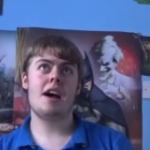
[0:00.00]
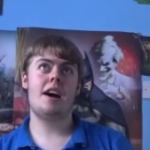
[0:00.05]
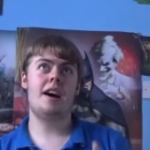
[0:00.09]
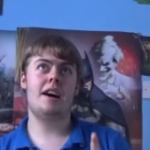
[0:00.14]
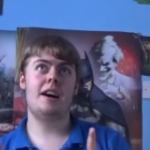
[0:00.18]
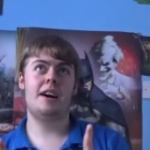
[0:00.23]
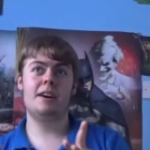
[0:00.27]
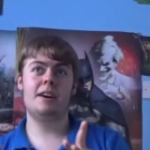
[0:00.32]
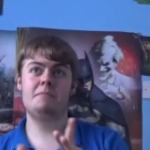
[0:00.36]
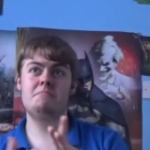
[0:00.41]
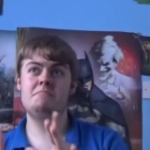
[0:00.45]

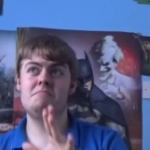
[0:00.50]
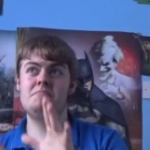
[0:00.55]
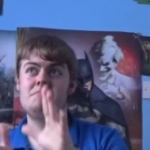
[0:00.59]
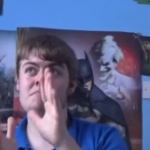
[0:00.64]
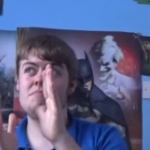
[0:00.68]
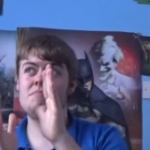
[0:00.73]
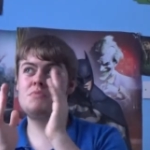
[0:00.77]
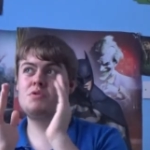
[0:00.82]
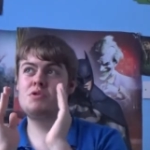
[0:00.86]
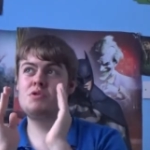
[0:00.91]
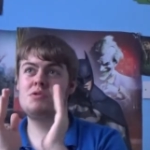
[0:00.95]
um,
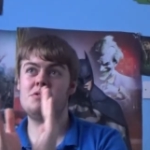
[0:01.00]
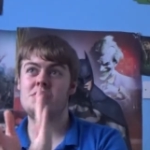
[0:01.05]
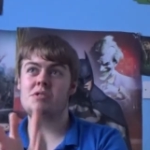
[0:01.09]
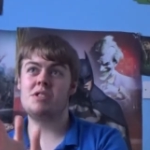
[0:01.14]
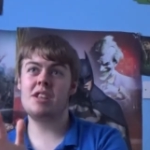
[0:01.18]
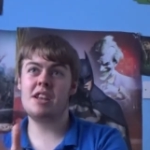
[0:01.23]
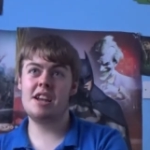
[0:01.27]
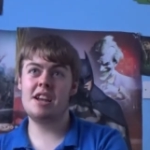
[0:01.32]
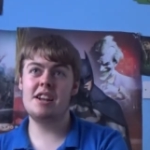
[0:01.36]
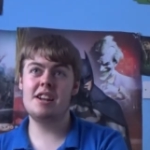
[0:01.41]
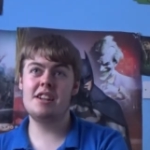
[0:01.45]

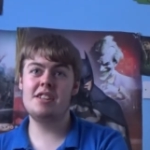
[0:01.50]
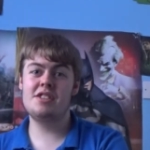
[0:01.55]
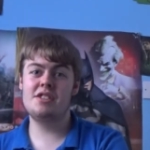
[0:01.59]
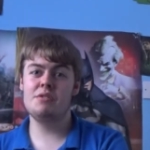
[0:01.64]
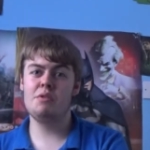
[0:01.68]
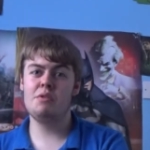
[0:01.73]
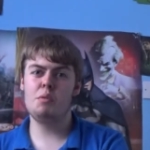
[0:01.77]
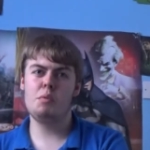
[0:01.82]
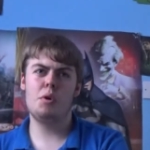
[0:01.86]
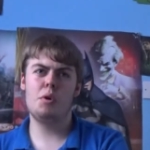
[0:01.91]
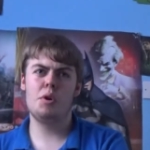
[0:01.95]
in the
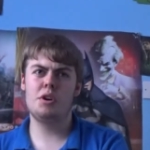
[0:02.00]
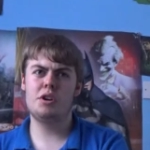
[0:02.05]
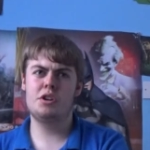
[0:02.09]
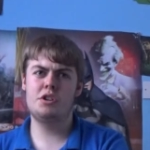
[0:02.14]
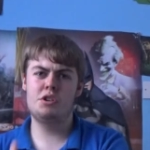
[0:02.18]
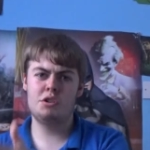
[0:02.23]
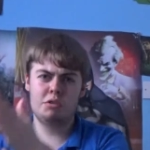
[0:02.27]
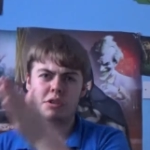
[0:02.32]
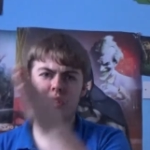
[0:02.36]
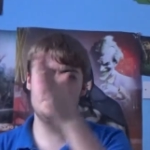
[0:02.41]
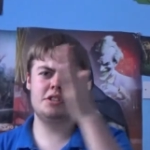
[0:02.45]
Civil War,
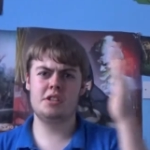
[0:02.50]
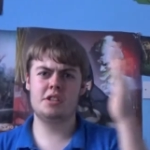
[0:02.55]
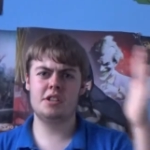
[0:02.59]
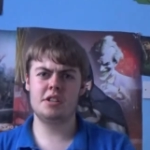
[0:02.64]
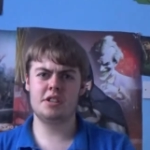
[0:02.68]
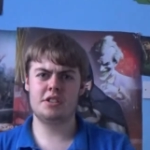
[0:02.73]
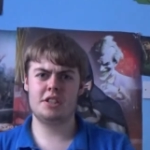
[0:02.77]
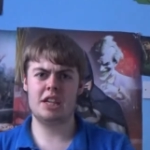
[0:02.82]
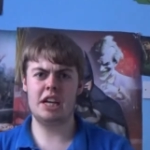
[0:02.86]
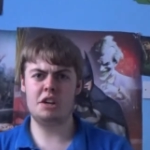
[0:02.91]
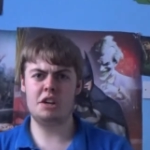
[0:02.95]
Tony's
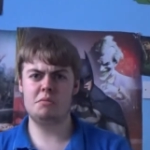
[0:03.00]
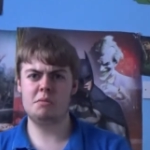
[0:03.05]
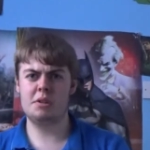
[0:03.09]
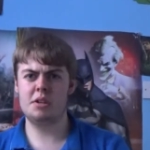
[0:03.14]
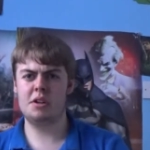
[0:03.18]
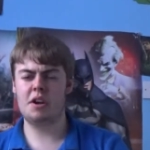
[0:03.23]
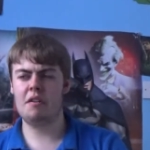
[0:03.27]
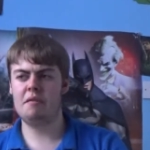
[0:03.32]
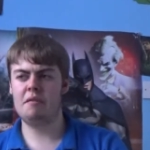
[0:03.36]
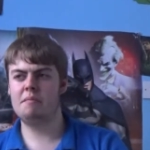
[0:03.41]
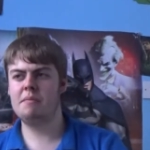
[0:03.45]
gonna side with
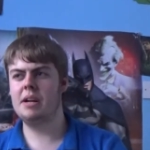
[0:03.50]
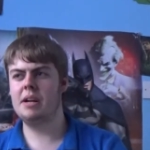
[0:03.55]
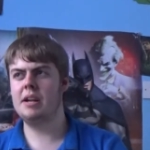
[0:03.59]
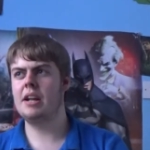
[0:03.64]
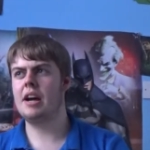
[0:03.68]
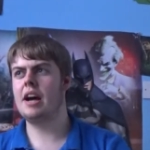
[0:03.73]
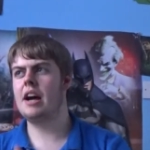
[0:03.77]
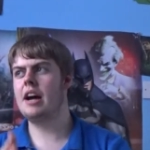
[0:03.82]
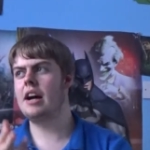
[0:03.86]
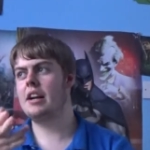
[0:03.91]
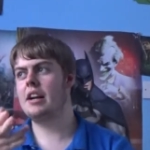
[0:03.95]
the
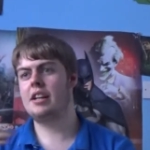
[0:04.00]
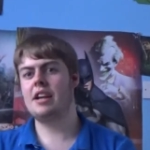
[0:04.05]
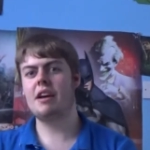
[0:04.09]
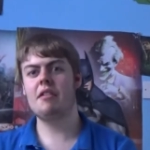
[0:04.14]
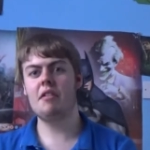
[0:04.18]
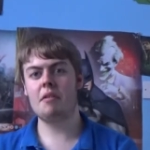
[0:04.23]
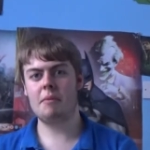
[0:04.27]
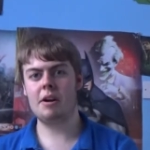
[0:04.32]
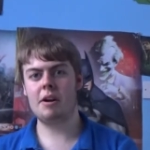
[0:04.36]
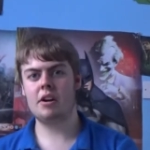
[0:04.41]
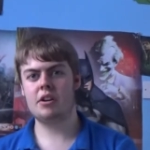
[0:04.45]
government, and
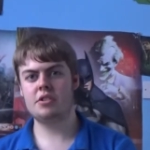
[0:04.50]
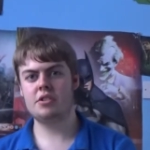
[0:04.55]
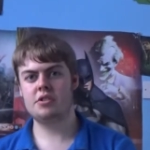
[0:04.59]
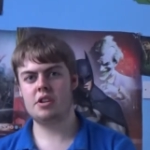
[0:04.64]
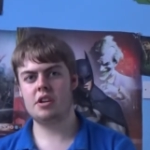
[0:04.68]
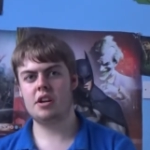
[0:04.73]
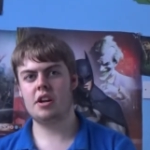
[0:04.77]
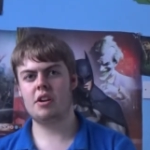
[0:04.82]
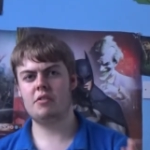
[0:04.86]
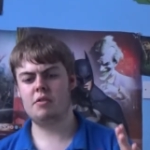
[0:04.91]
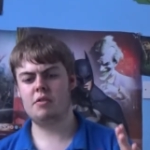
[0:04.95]
Captain America's
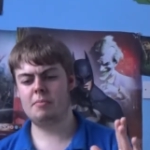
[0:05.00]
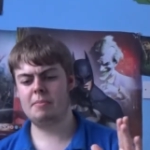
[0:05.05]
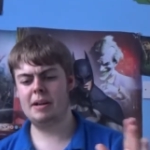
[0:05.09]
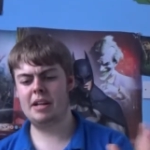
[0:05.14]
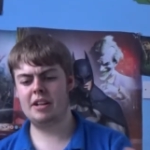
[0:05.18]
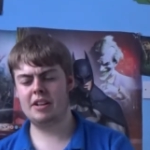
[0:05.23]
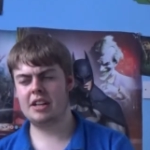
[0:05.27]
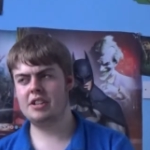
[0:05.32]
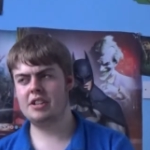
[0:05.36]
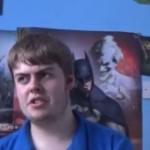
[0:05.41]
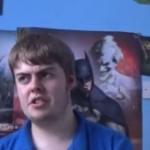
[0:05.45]
gonna
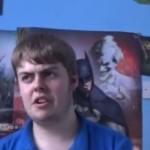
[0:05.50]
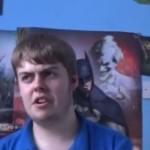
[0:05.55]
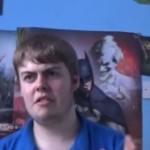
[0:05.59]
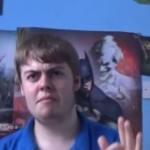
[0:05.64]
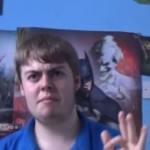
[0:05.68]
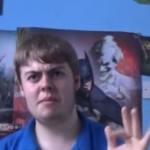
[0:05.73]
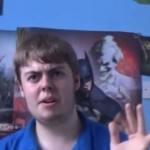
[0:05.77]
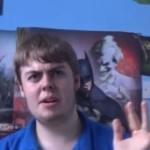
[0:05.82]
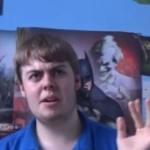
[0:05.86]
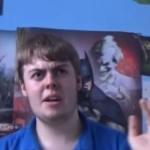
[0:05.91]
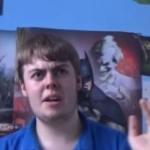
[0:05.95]
rebel against the
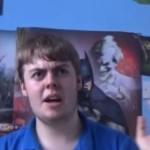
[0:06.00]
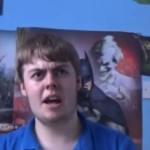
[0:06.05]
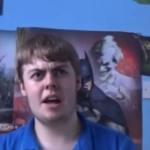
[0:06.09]
government.